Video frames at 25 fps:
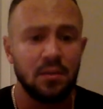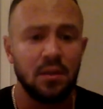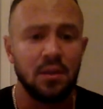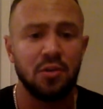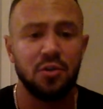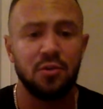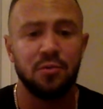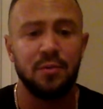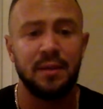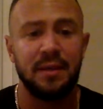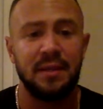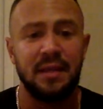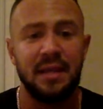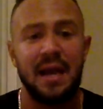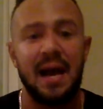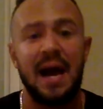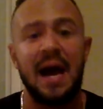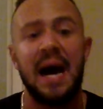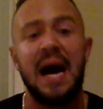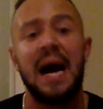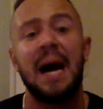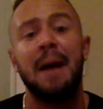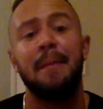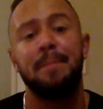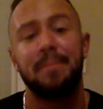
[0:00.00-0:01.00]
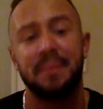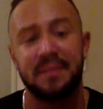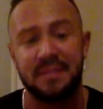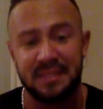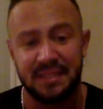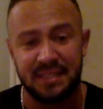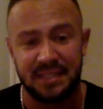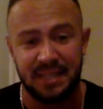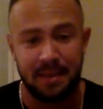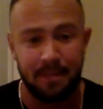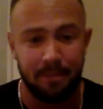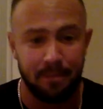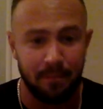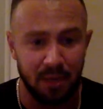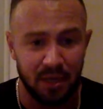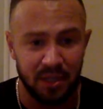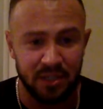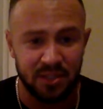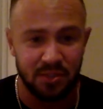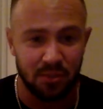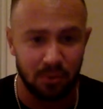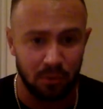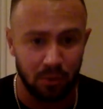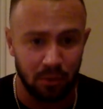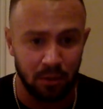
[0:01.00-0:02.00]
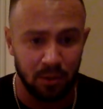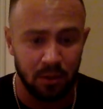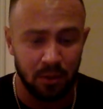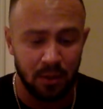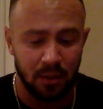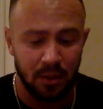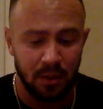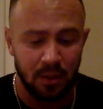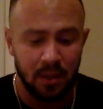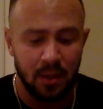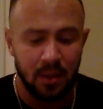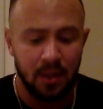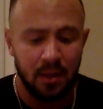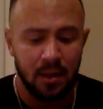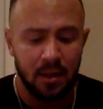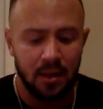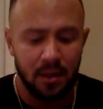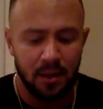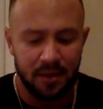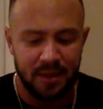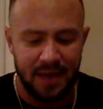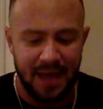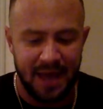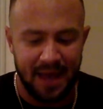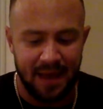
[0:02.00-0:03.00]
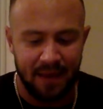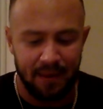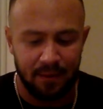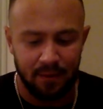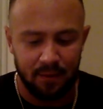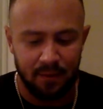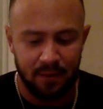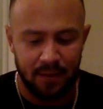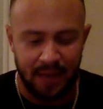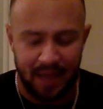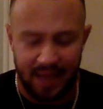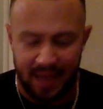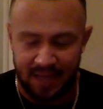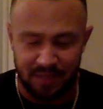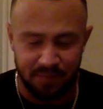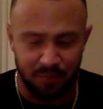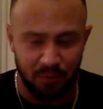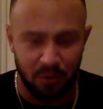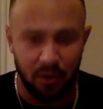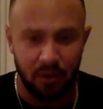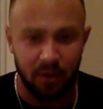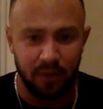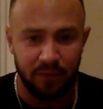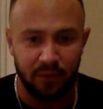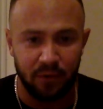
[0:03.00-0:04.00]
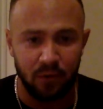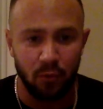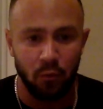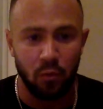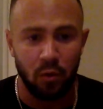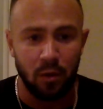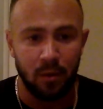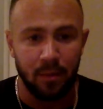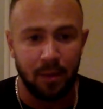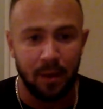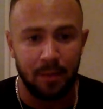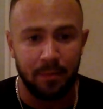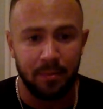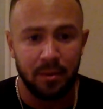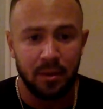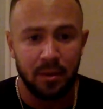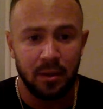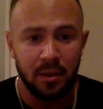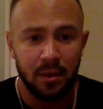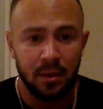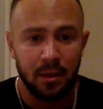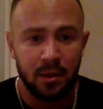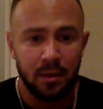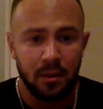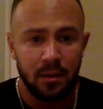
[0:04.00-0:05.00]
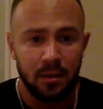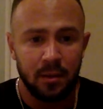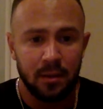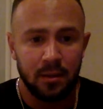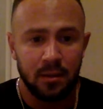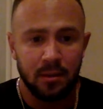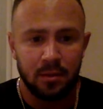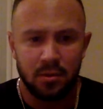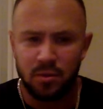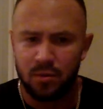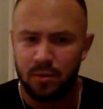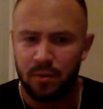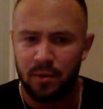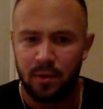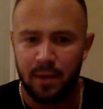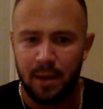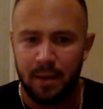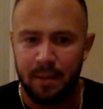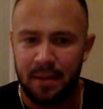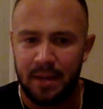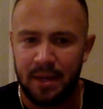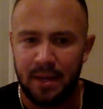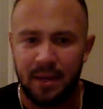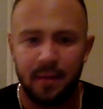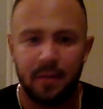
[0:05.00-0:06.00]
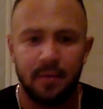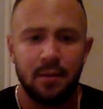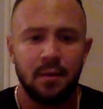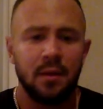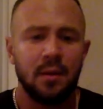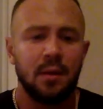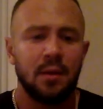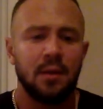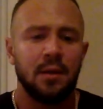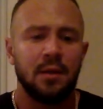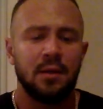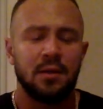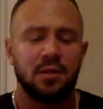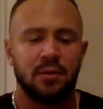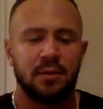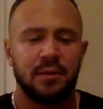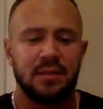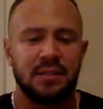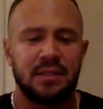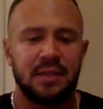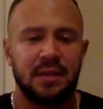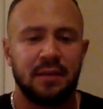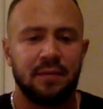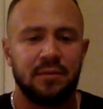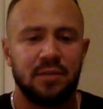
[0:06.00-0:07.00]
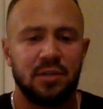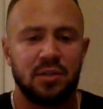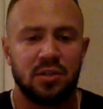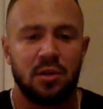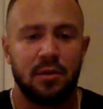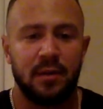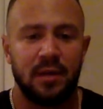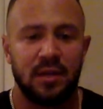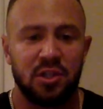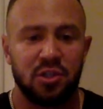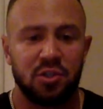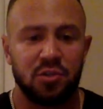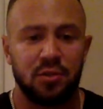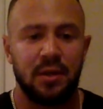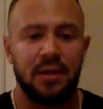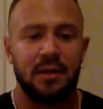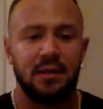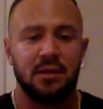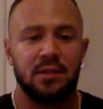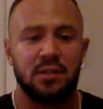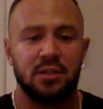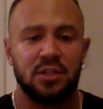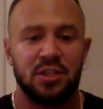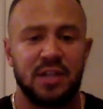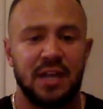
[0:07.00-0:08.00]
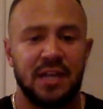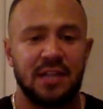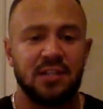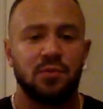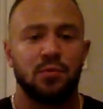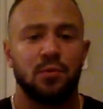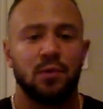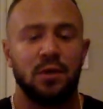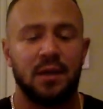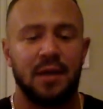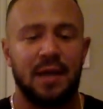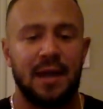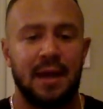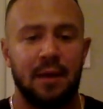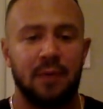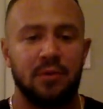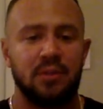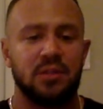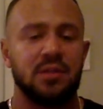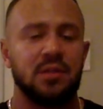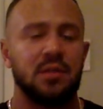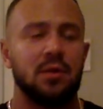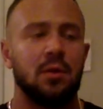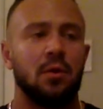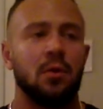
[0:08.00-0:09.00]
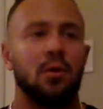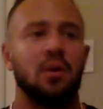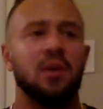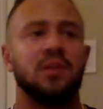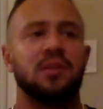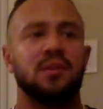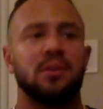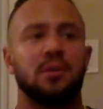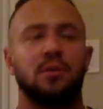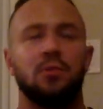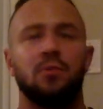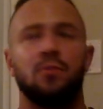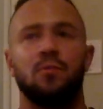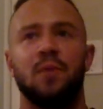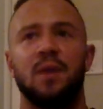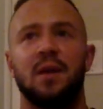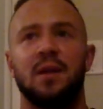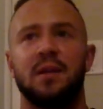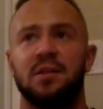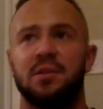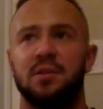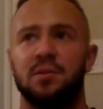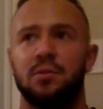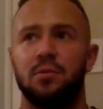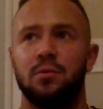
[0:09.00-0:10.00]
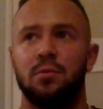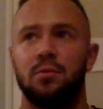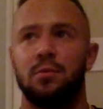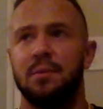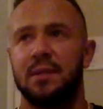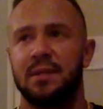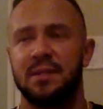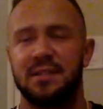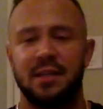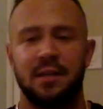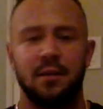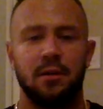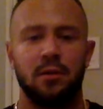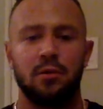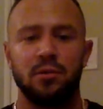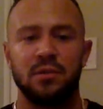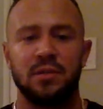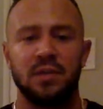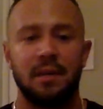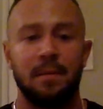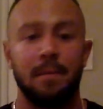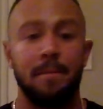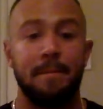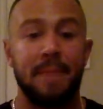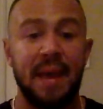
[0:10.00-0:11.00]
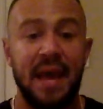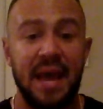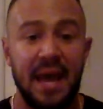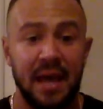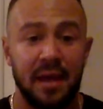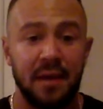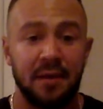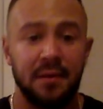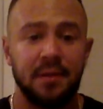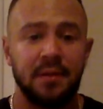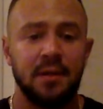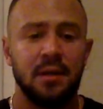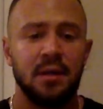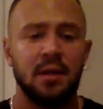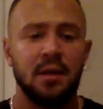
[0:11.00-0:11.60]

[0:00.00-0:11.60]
doing the opposite muscle that as part of your warm-up. So what do I mean? So instead of just going straight into chest workouts, also you want to, let's say you're using a band,